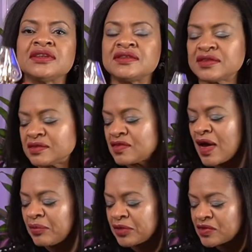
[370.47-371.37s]
It's a
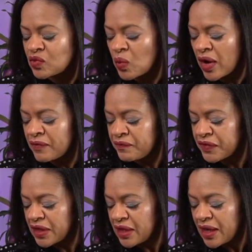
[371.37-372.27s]
timeless one.
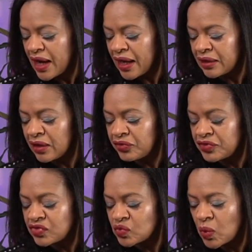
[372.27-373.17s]
I love
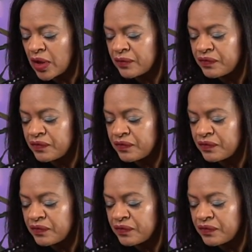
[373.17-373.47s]
this one.